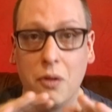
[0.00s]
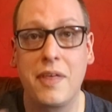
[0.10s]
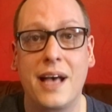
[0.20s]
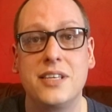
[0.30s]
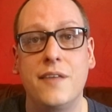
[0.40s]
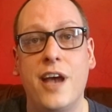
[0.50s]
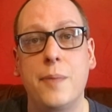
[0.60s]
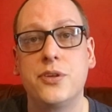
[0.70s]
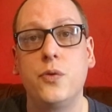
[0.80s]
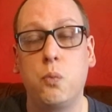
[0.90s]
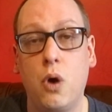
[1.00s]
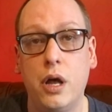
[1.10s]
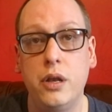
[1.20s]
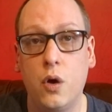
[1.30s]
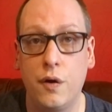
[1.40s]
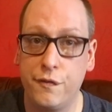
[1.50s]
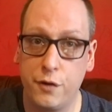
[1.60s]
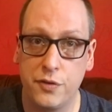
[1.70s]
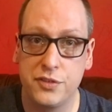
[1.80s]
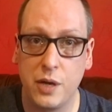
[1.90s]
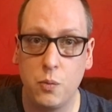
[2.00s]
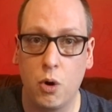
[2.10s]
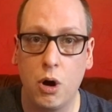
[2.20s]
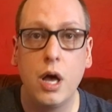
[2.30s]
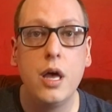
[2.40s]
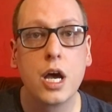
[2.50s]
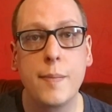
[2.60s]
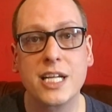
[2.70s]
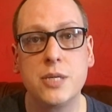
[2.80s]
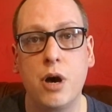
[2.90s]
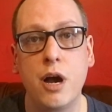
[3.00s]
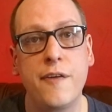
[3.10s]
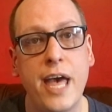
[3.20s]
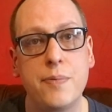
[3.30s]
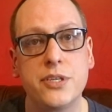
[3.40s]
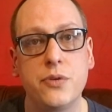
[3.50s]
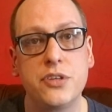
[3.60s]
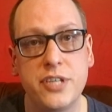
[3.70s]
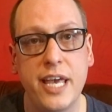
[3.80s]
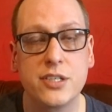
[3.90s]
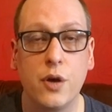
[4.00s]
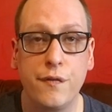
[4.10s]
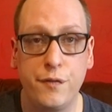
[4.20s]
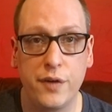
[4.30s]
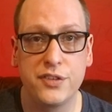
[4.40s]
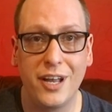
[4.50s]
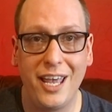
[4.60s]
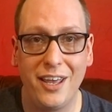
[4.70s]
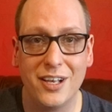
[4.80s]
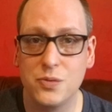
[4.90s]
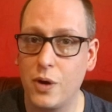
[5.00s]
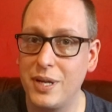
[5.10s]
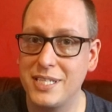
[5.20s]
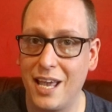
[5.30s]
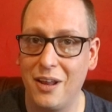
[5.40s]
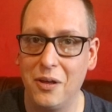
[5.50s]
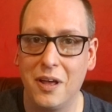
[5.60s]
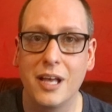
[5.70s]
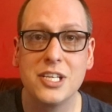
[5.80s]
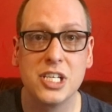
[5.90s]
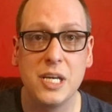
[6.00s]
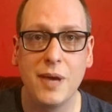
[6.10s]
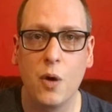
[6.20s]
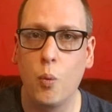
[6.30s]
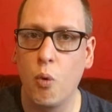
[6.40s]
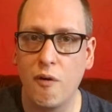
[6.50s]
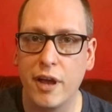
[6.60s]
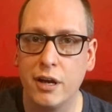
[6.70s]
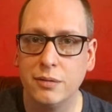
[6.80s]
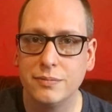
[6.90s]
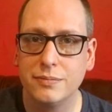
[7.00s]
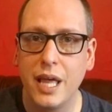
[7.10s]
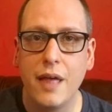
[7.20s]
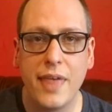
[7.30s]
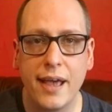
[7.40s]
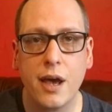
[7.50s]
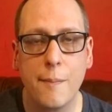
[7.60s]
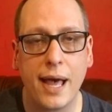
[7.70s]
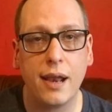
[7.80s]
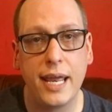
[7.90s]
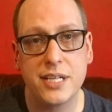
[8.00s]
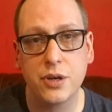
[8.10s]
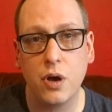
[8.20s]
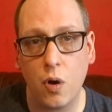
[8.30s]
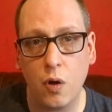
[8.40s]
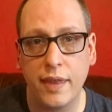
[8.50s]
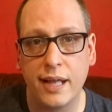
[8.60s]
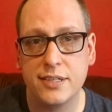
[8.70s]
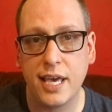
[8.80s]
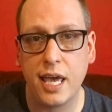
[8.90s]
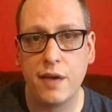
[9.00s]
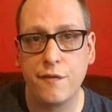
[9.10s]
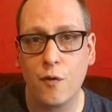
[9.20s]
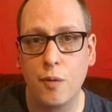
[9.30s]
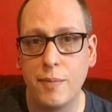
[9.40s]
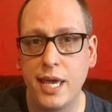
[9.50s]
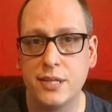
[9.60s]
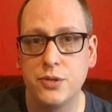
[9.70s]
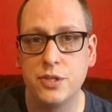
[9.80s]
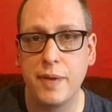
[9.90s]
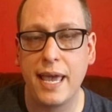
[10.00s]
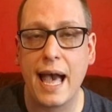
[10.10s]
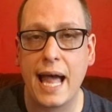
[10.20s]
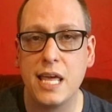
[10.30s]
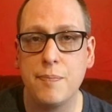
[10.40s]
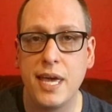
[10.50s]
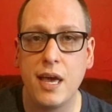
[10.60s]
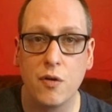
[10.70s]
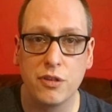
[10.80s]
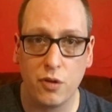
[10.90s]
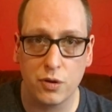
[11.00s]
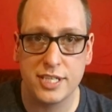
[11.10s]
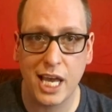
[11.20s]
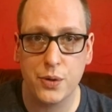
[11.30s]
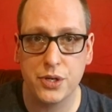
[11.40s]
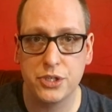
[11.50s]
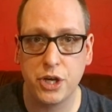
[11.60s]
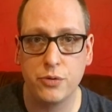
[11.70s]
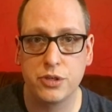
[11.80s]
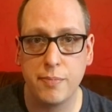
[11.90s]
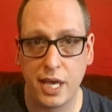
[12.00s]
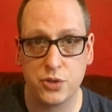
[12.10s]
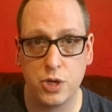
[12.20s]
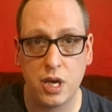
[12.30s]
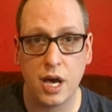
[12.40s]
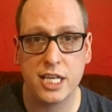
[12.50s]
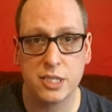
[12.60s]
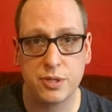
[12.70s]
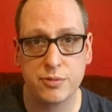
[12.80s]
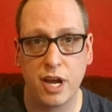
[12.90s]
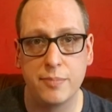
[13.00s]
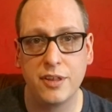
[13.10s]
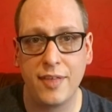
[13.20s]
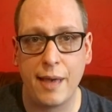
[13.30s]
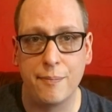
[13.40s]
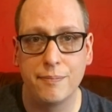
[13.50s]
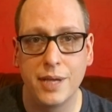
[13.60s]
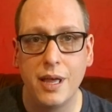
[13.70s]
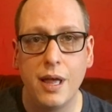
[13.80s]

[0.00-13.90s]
Well, that's it for episode 1 of Flerfs Say What? Come back tomorrow for episode 6 of Flerfs Are Idiots, where we take a look at Sleeping Warrior. Then come back later on that day for me to debate Ali B on the non-sequitur show, so make sure you guys have subscribed to them.